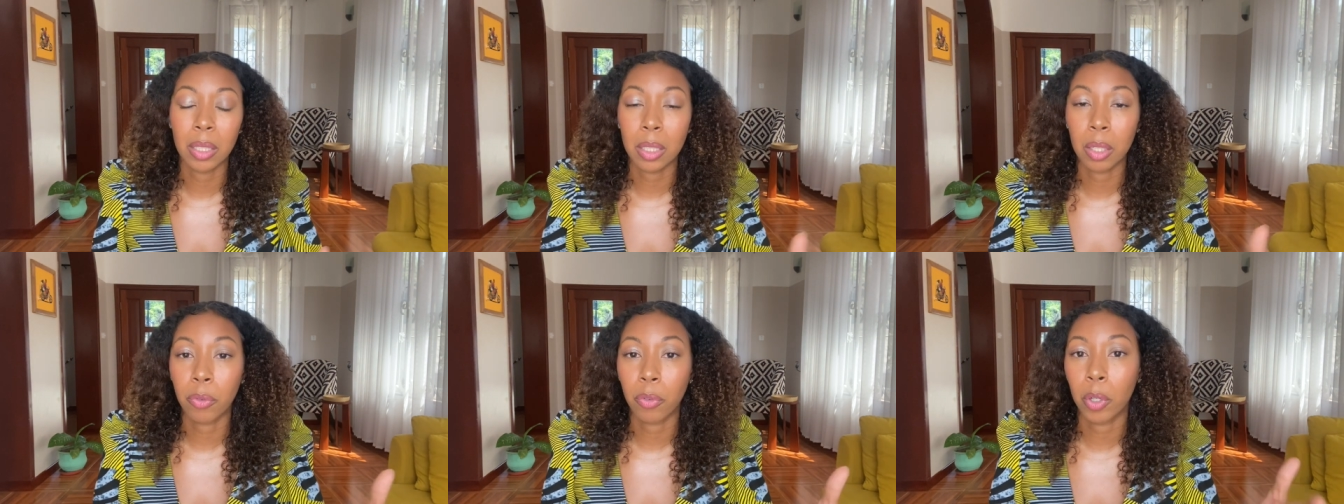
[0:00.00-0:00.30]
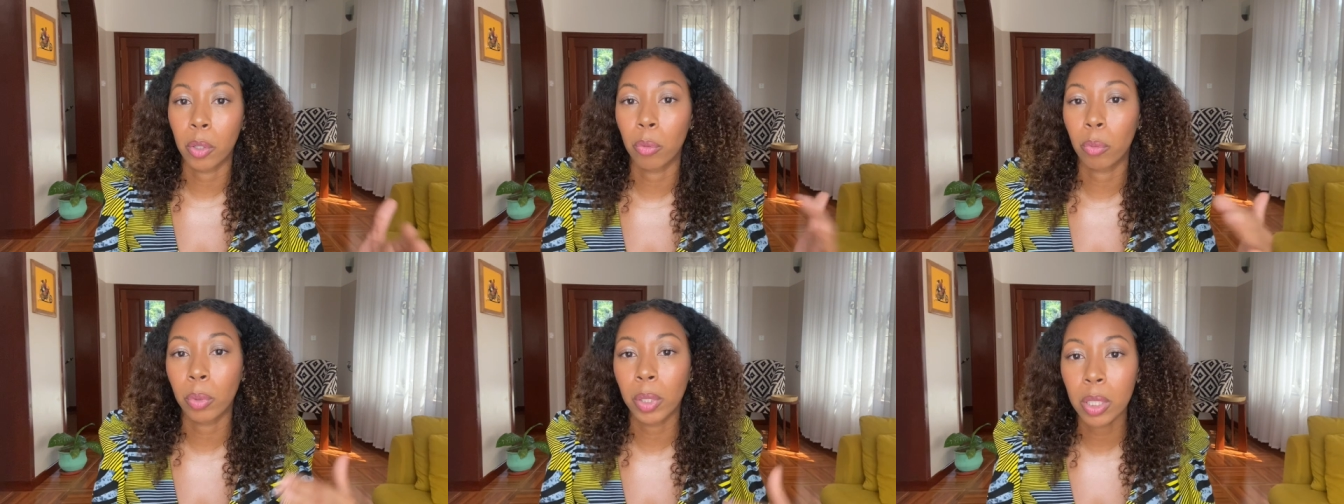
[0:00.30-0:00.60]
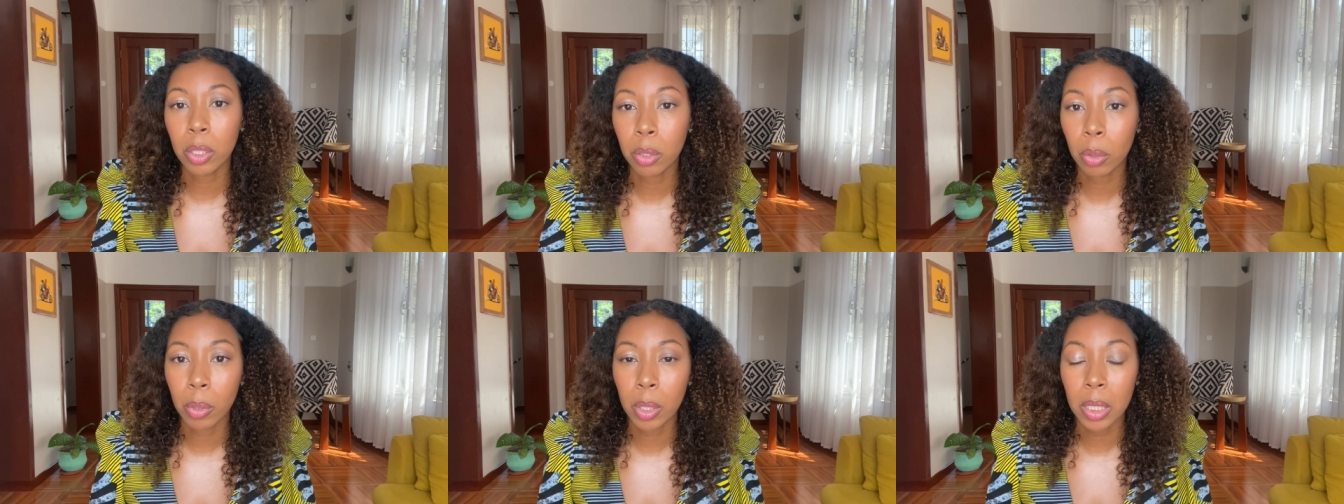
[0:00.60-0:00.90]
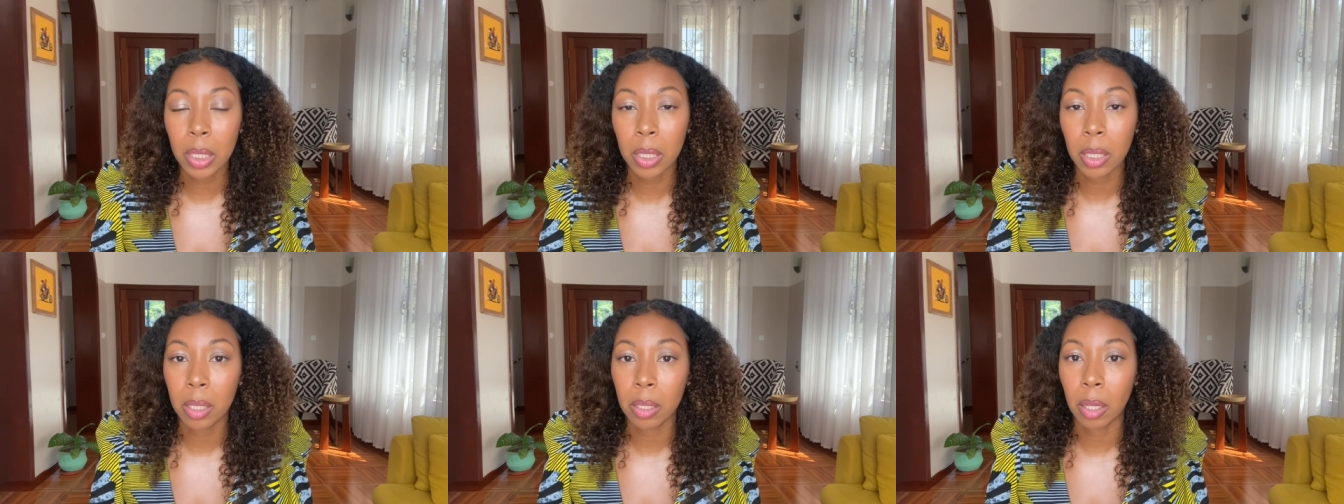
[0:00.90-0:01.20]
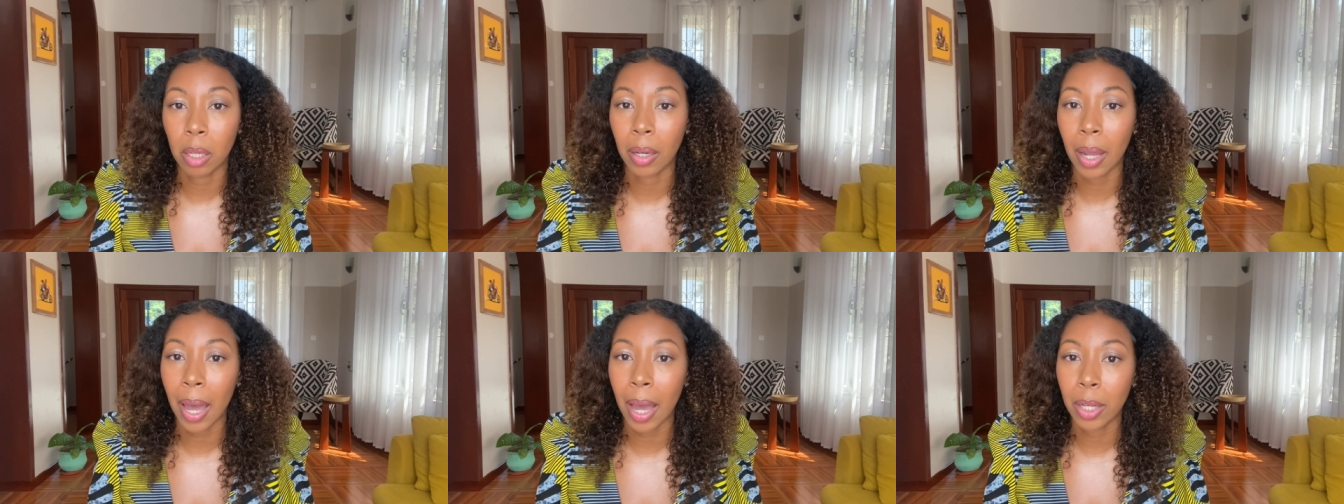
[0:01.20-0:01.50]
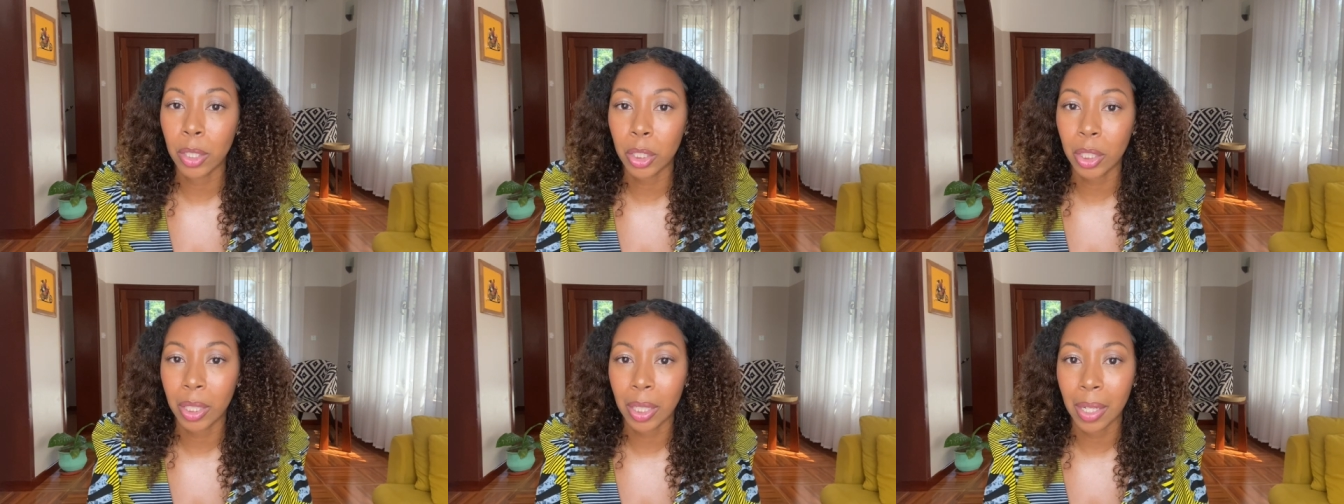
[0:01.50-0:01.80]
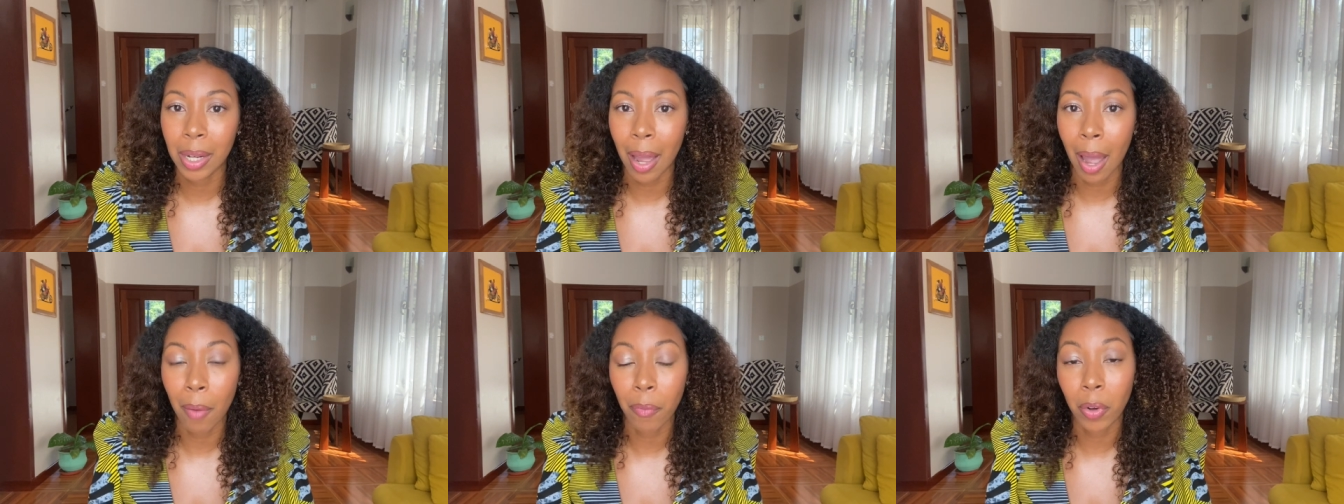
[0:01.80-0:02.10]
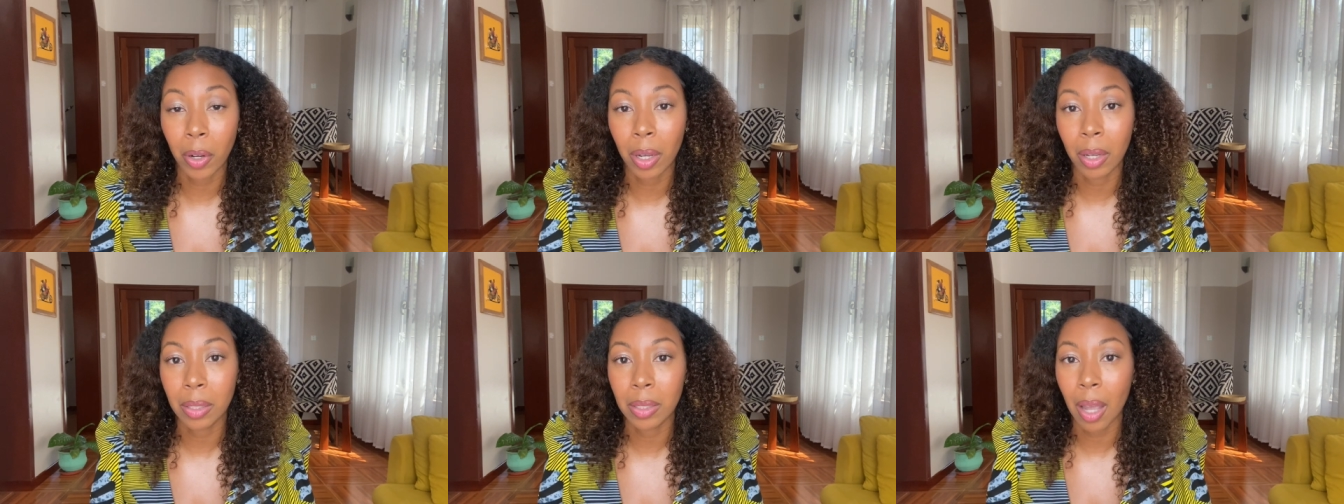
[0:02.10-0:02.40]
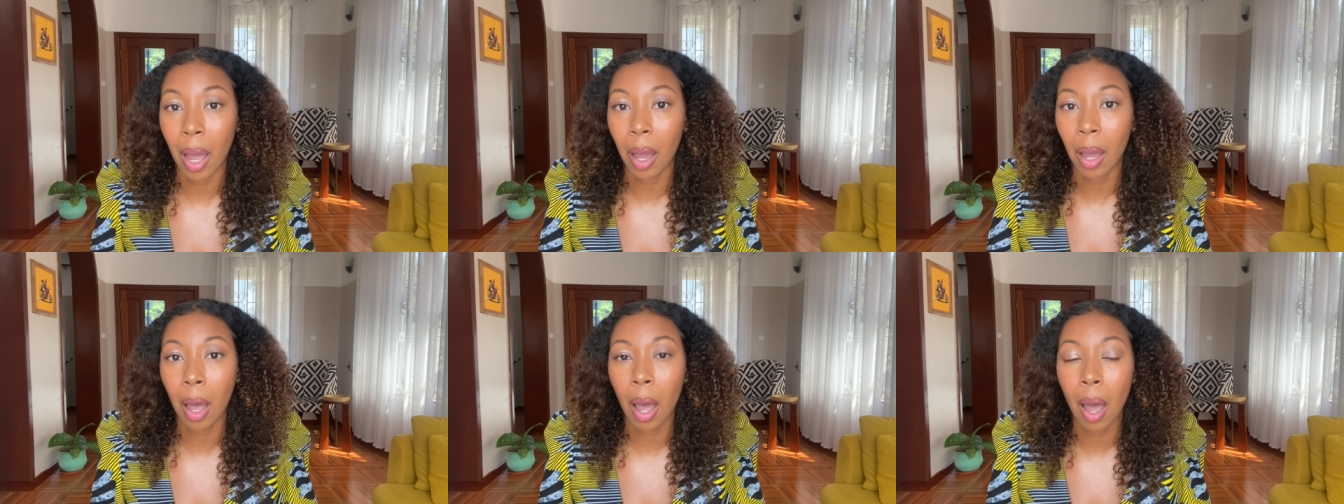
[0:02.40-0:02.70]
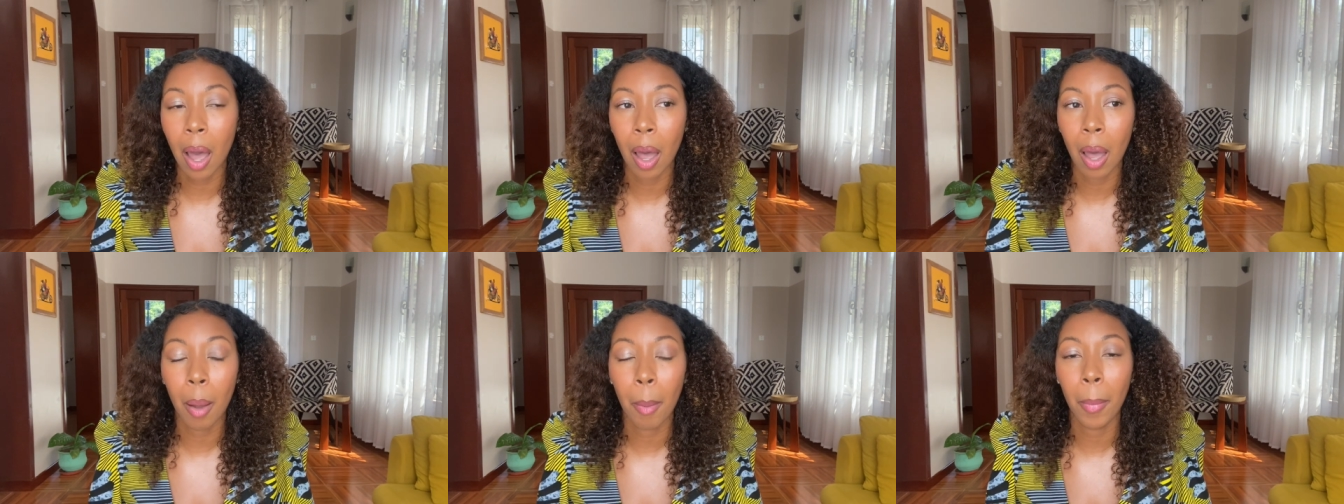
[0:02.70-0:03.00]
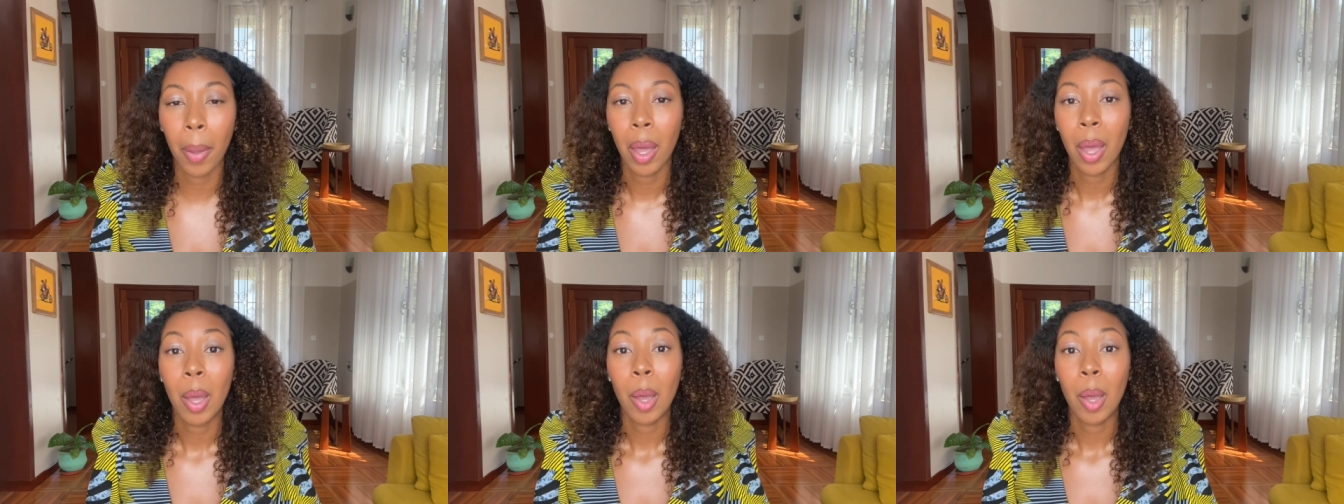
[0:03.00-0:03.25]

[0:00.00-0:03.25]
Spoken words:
different resources on ashleyinafrika.com.